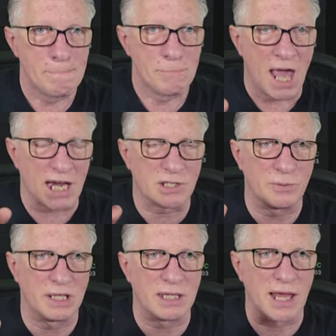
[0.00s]

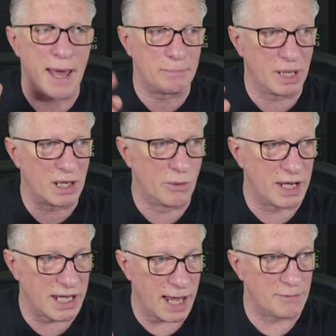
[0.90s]
Actually, that Bitcoin
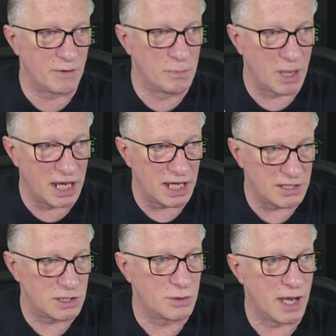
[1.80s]
came from
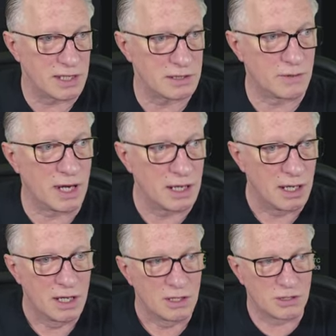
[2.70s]
Binance US, right?
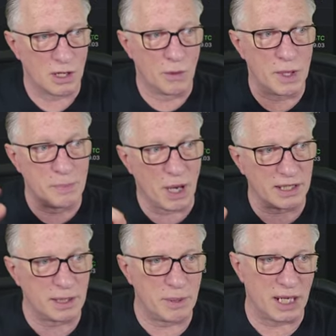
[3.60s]
So we bought
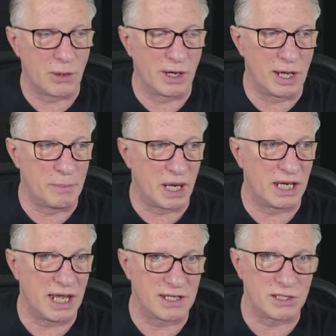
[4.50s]
the Bitcoin on
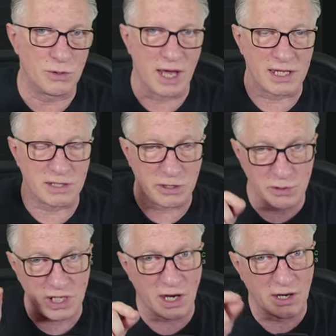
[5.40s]
Binance US
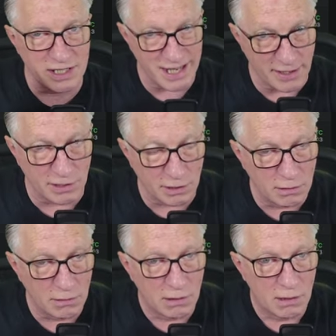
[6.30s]
using our Tether.
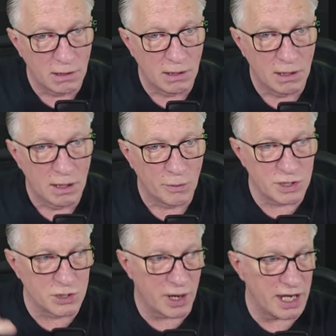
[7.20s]
We
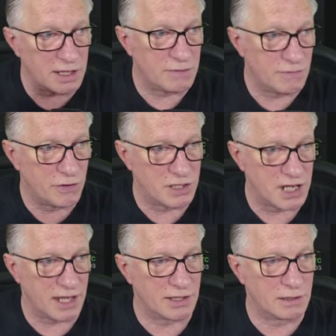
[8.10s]
traded for
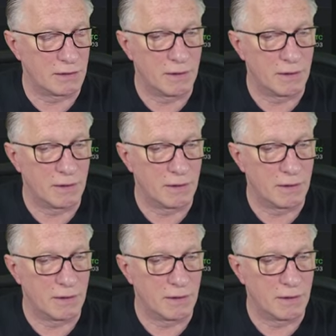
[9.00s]
Tether